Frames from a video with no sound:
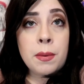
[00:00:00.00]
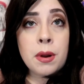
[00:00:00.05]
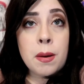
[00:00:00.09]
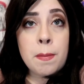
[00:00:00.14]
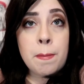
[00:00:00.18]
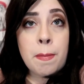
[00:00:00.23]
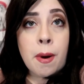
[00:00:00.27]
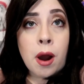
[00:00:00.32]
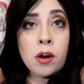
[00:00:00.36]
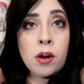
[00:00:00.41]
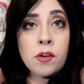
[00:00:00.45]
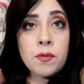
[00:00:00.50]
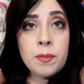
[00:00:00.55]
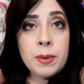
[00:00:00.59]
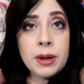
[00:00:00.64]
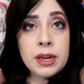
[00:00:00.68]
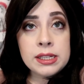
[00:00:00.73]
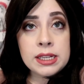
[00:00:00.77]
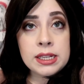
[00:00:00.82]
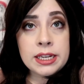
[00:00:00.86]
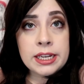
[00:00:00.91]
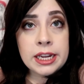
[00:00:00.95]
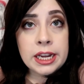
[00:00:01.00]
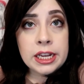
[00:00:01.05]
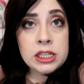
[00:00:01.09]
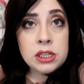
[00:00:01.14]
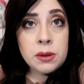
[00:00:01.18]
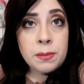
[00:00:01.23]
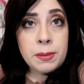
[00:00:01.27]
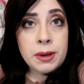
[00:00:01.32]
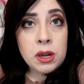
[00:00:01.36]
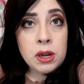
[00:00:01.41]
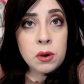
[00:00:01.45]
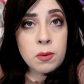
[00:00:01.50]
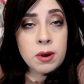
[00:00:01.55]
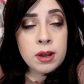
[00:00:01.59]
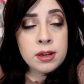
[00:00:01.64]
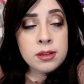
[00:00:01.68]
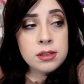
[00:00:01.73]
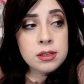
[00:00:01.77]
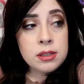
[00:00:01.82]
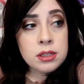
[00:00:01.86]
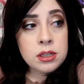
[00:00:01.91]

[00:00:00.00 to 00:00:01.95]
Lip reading: gonna barf because I take so many at once.